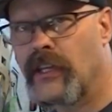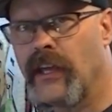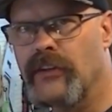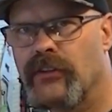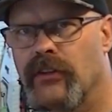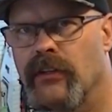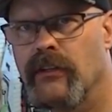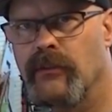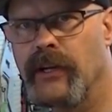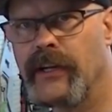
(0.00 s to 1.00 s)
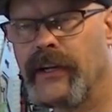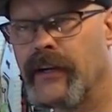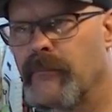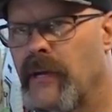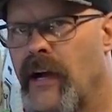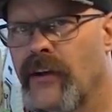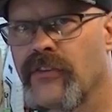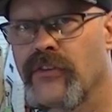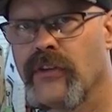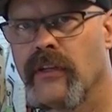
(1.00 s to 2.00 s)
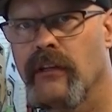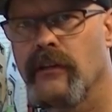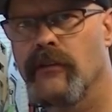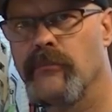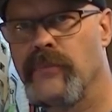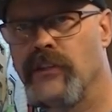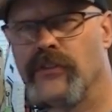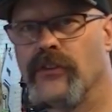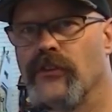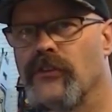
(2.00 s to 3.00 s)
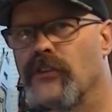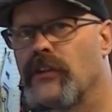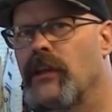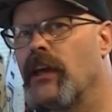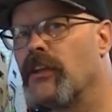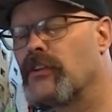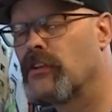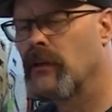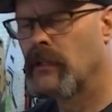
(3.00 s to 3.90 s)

kit right here, box pieces kit.